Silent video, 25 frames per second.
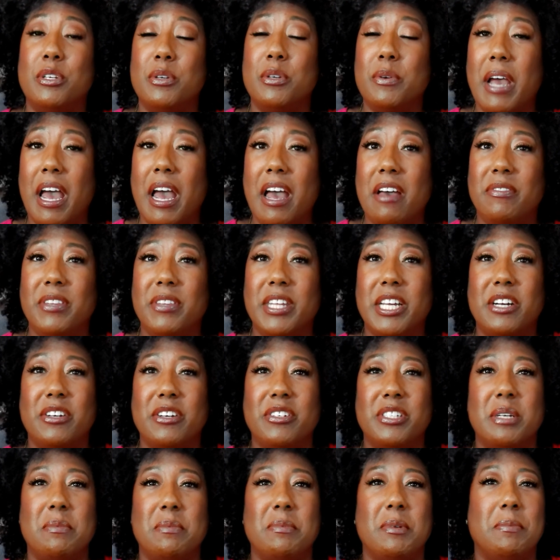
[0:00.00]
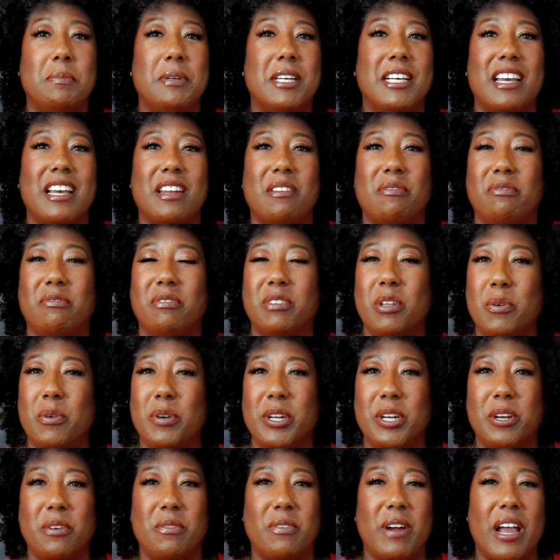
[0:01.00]
do have there seem to be kind of
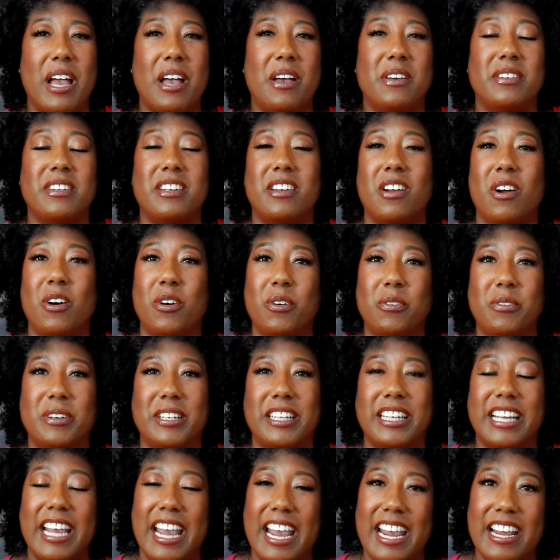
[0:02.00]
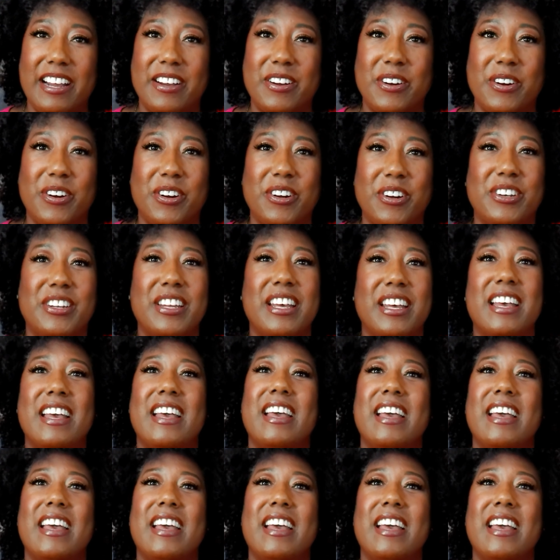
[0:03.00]
floating around and aren't really anchored.